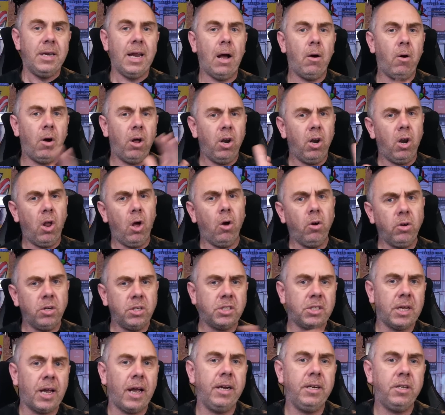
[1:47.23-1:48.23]
Now,
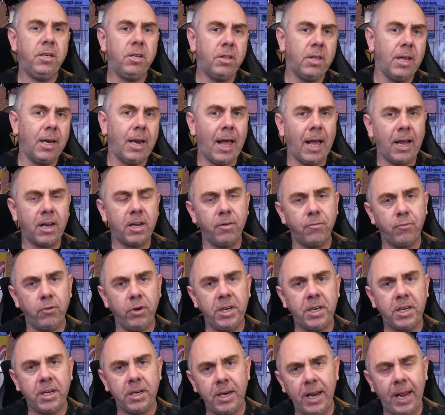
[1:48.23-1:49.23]
alongside the lack of
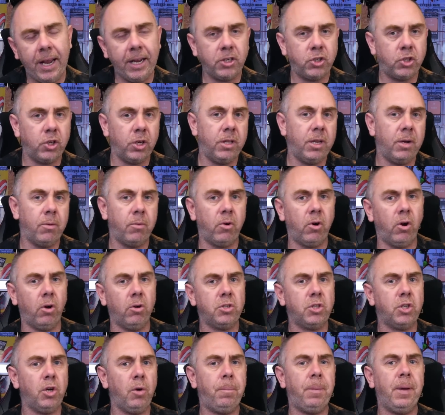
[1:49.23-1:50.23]
reconnection, there were
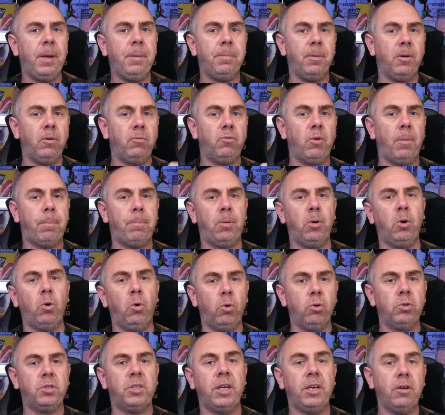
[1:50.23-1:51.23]
also people
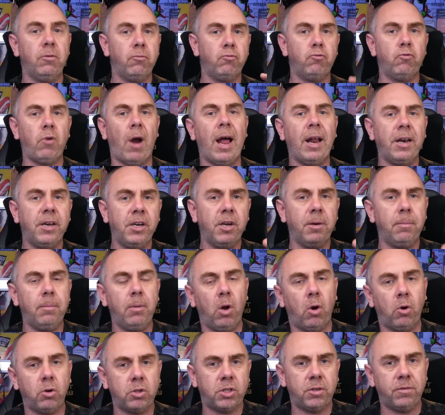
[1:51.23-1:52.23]
reporting random
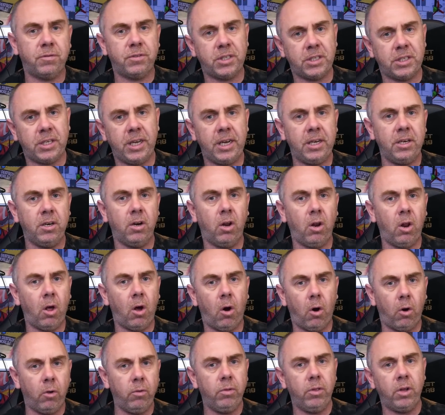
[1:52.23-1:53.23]
loss of signal
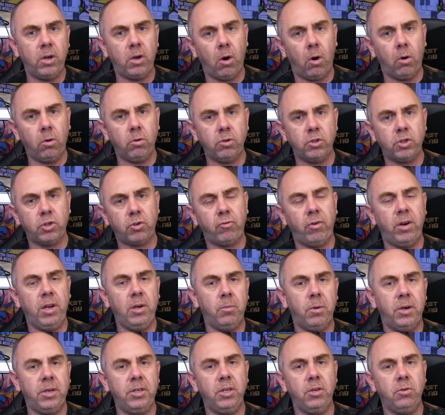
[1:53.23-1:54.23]
on the Goggles 3
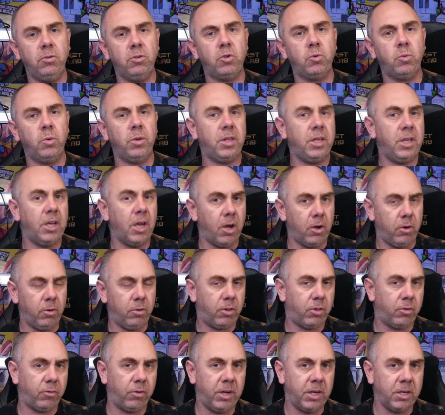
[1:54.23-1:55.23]
when used with the
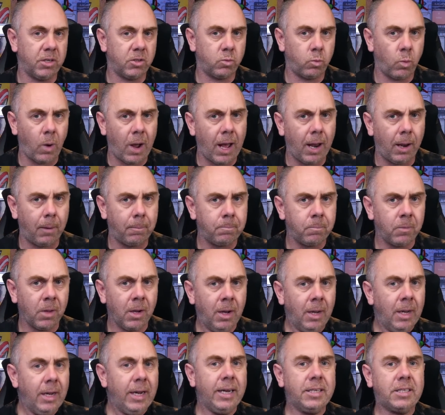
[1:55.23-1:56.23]
O3 as well.
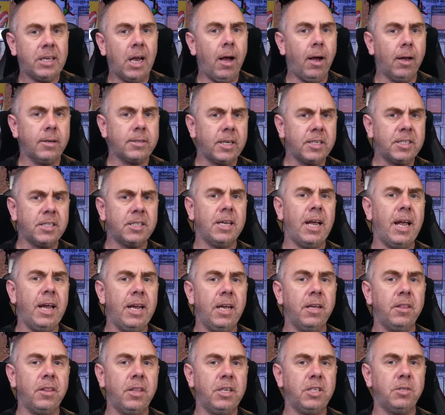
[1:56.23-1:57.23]
It's hard to
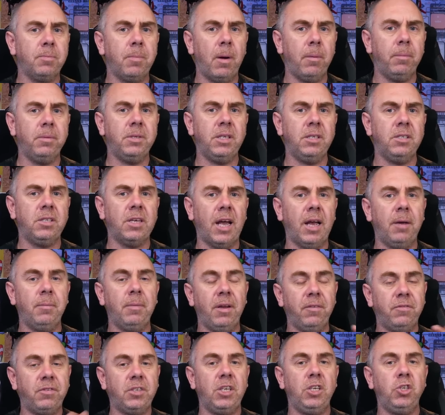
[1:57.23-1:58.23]
say at this moment in time
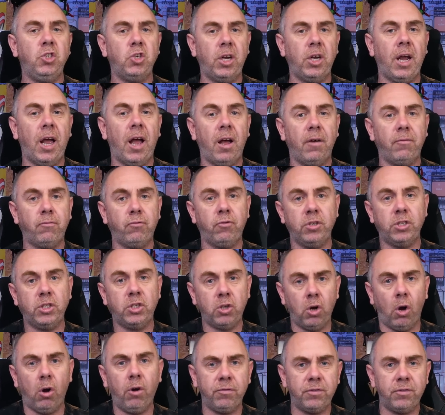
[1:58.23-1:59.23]
if DJI have
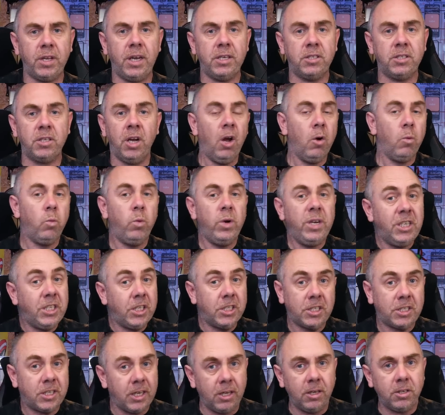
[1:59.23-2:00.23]
resolved this. We
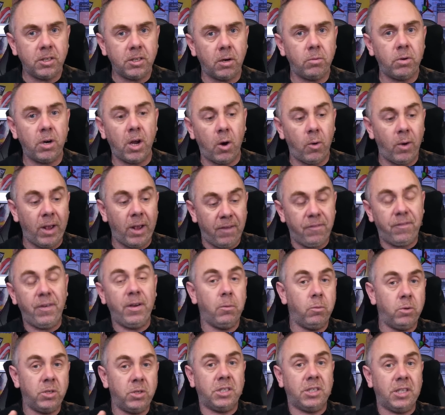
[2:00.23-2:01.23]
still don't know if
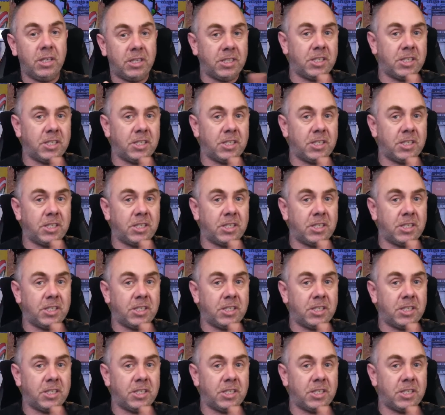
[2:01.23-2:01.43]
it was the